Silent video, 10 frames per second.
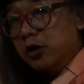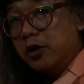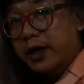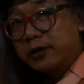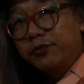
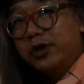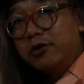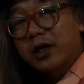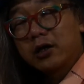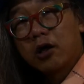Okay, the
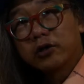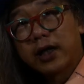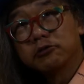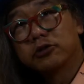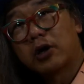video getting long
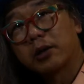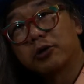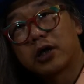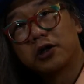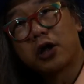now, so I'm
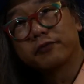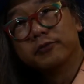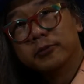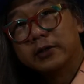gonna cut it off.